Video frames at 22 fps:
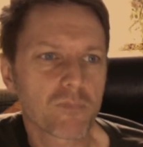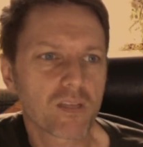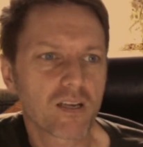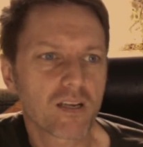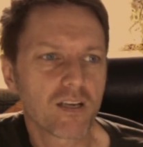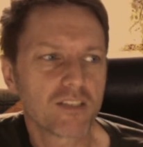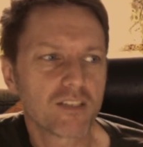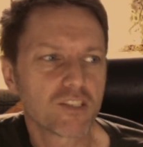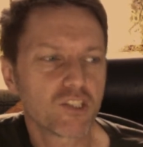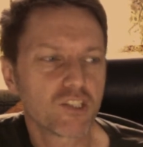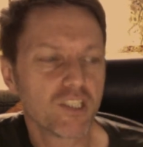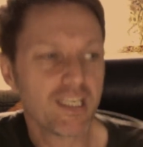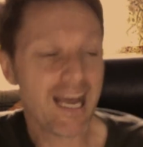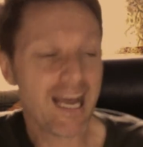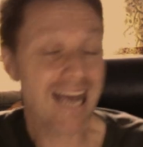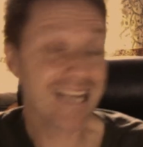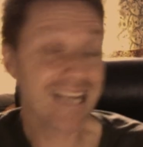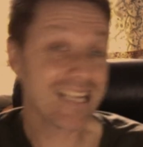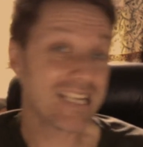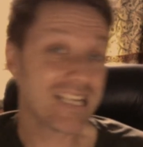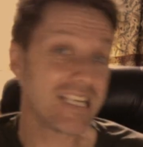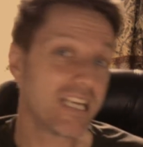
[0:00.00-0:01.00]
She'd
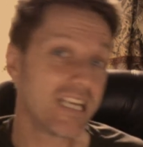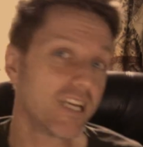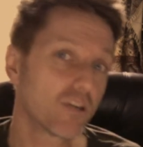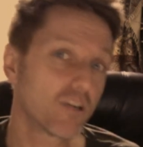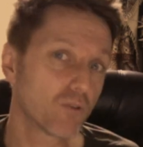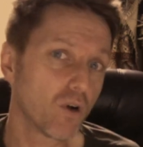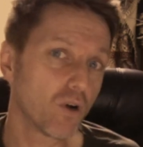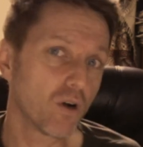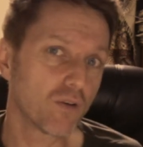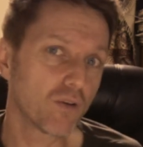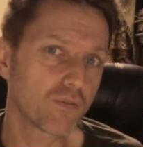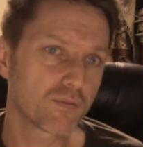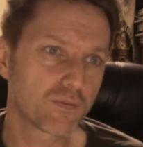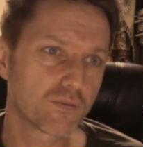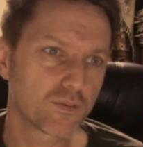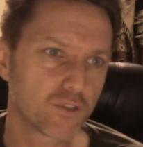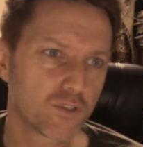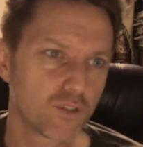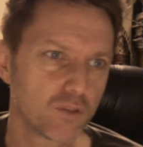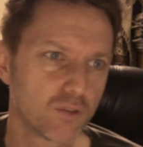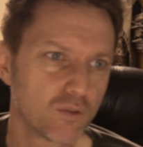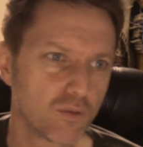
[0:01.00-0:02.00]
had a year off
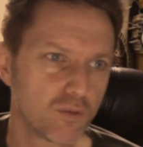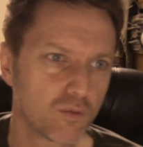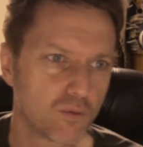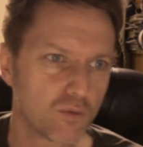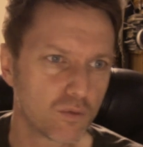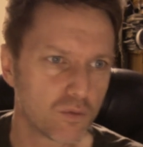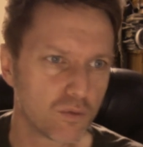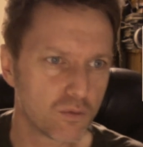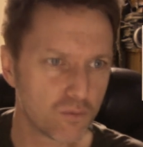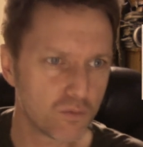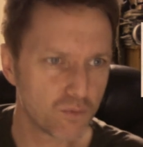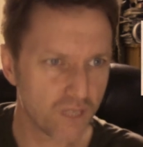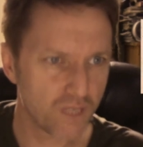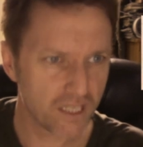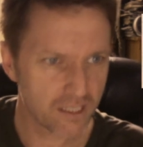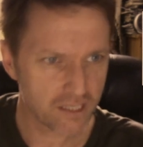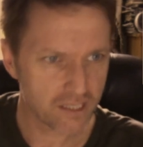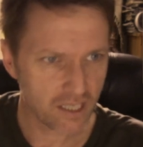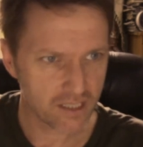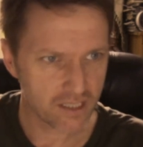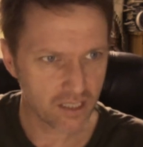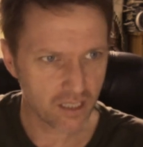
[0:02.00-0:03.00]
to
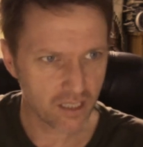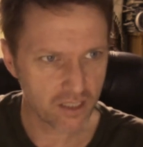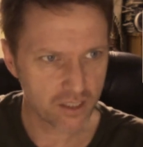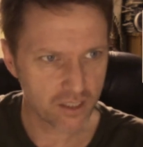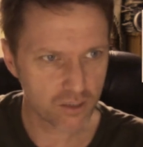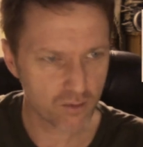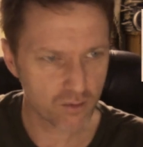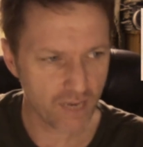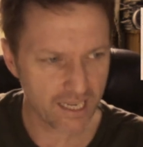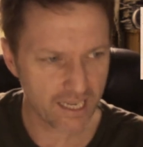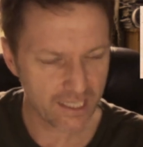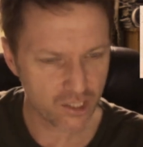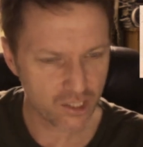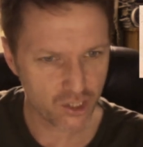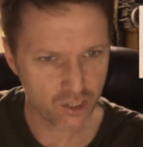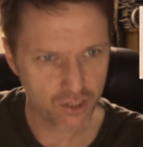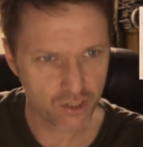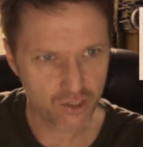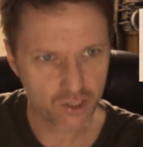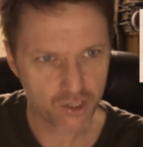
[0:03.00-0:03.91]
reassess her direction.